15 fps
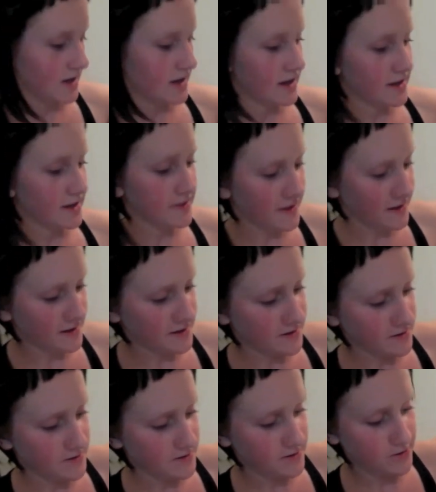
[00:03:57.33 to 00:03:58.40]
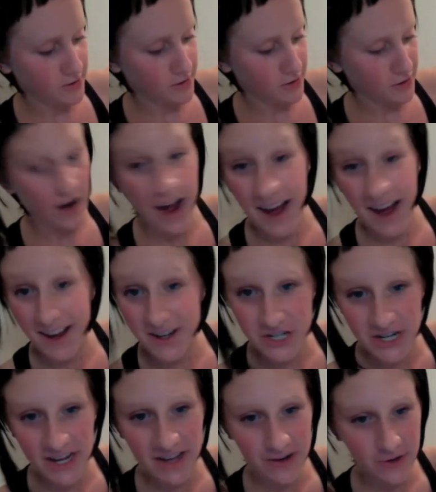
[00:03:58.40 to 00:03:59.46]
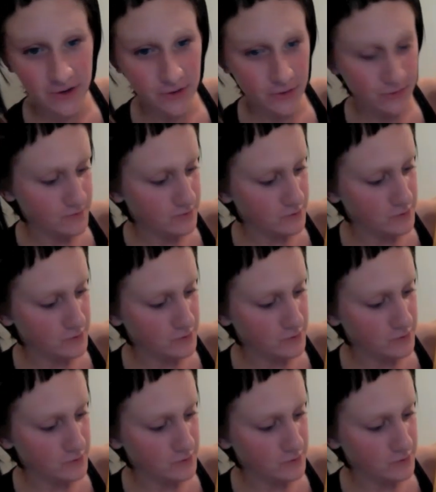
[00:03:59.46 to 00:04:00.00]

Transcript: and then her eyeshadow,